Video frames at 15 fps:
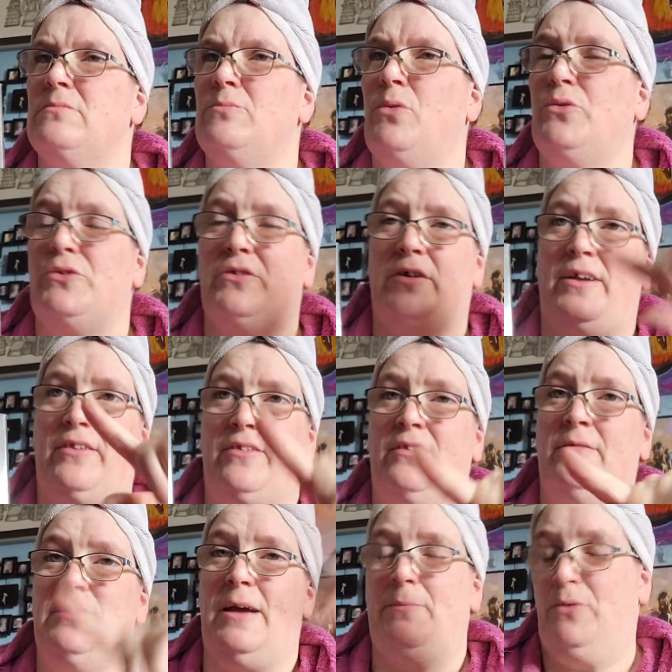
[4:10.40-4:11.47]
Board and dice.
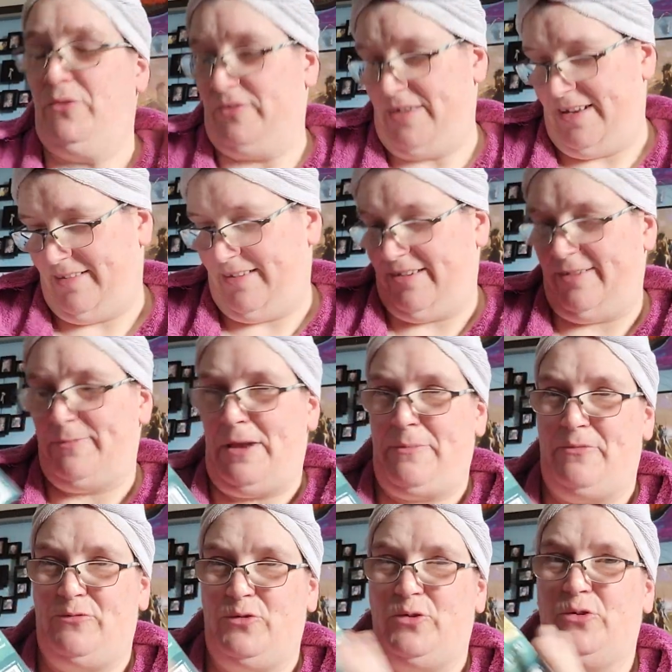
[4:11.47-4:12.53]
Yeah, board and dice. This is
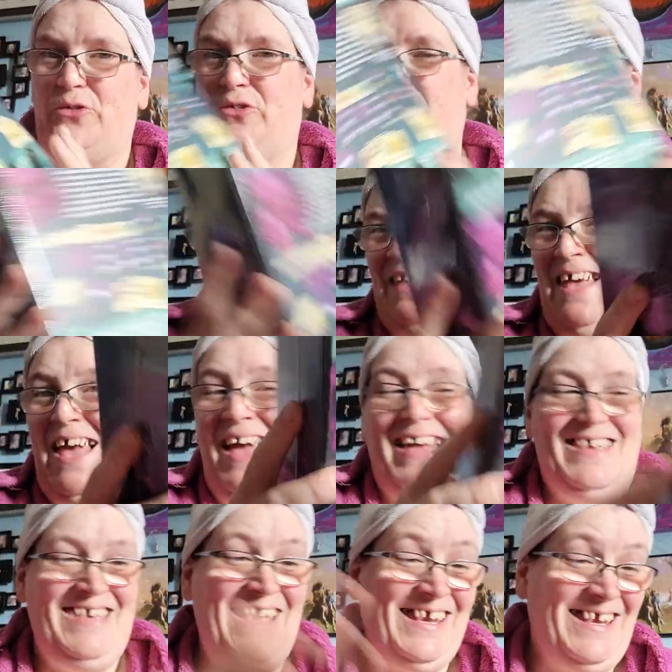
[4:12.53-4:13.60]
Paper Fort, so
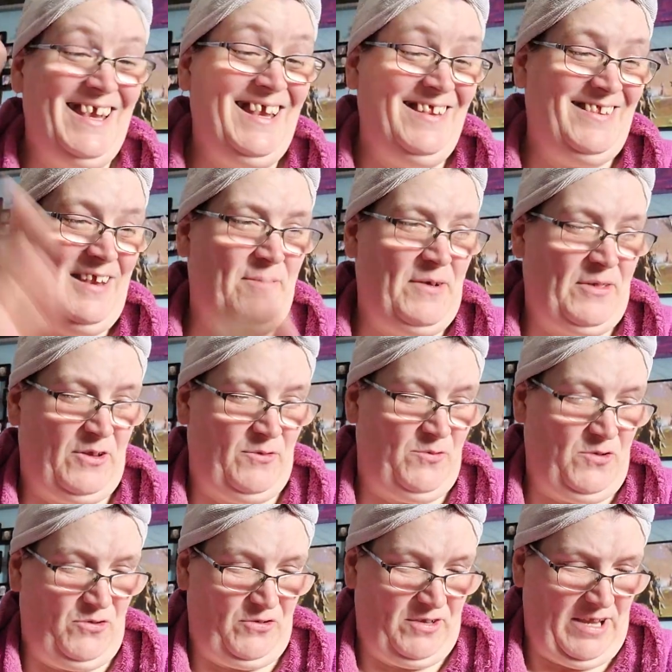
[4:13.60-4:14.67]
you can see where the
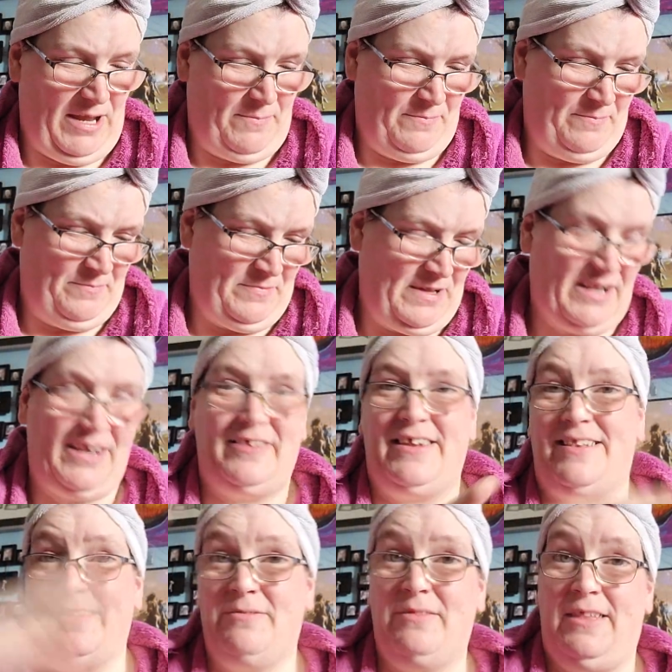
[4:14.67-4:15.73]
confusion came. Like I
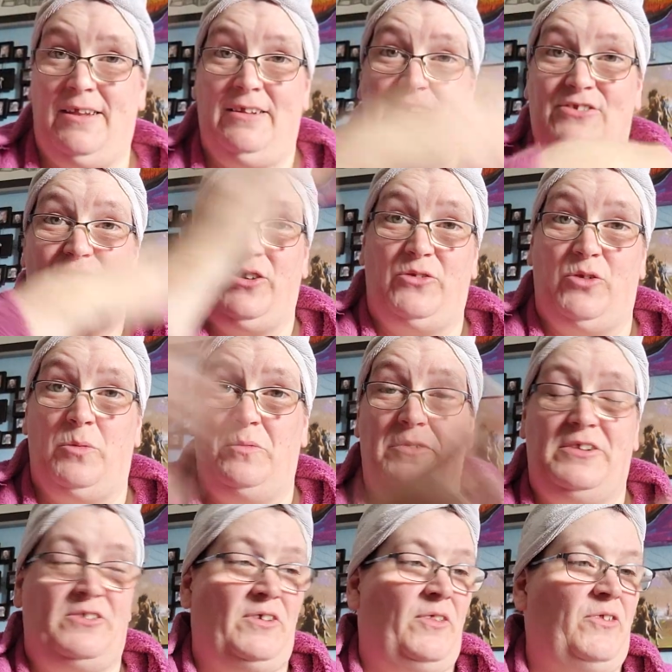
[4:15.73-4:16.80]
said, they're literally on top of
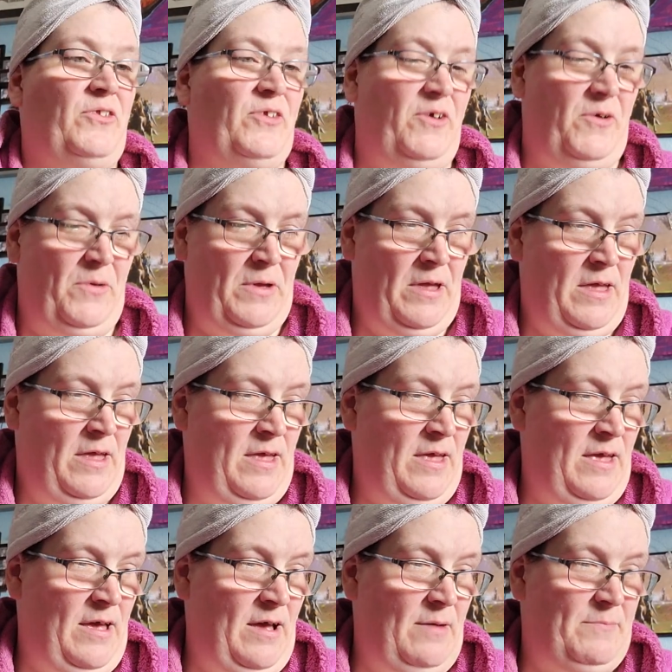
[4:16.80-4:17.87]
each other, so.
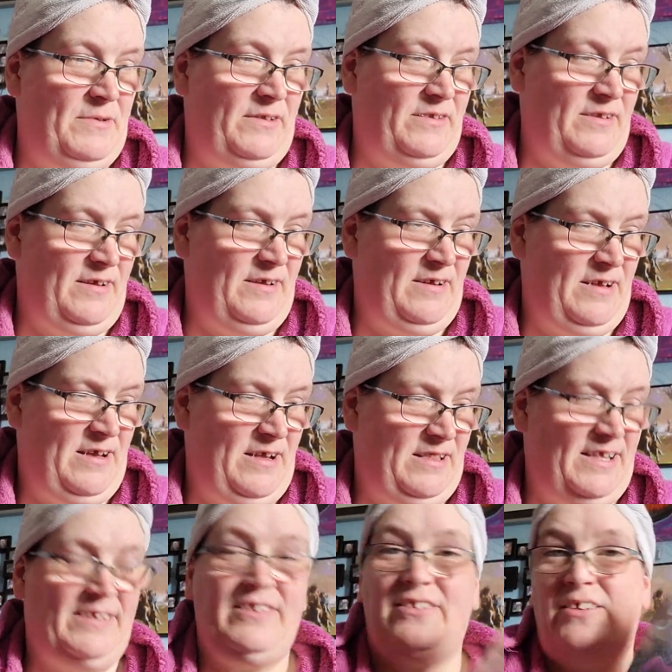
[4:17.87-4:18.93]
But
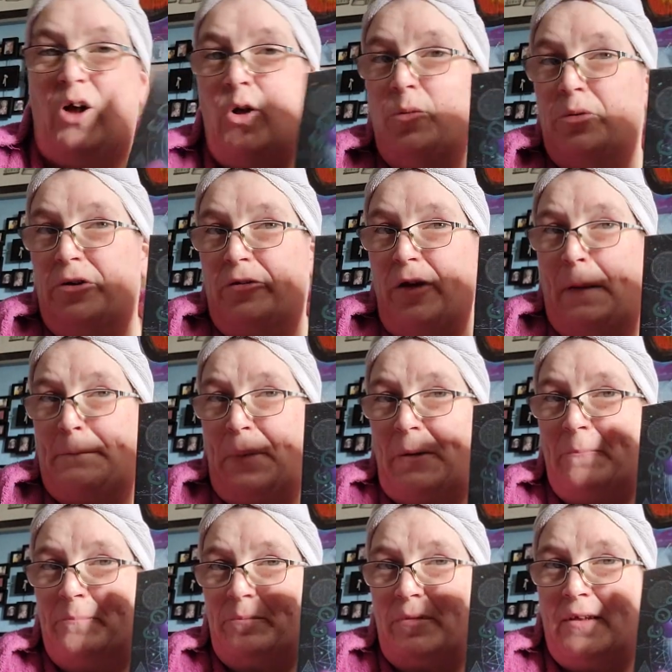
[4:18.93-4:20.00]
let us open her up
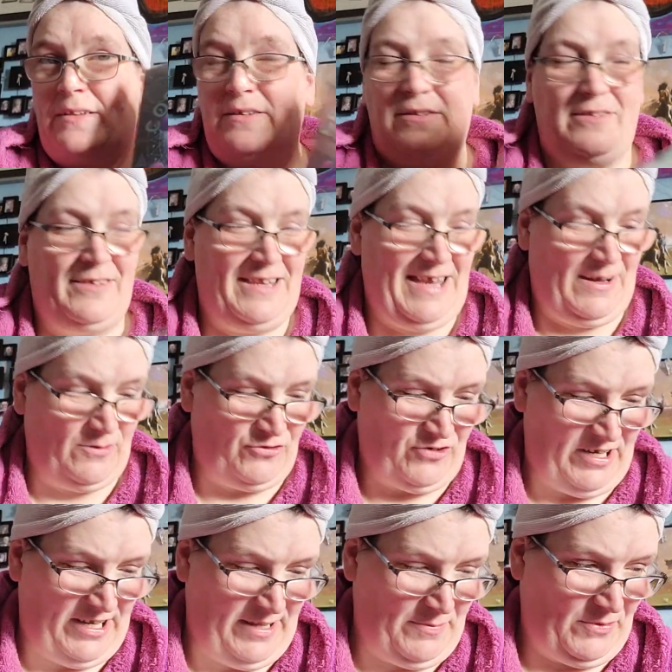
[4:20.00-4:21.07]
and see how
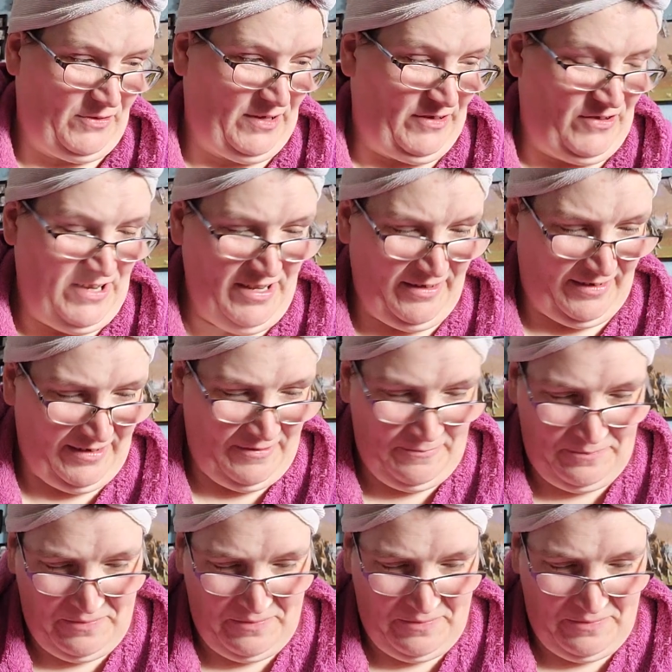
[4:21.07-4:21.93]
shiny the box actually is.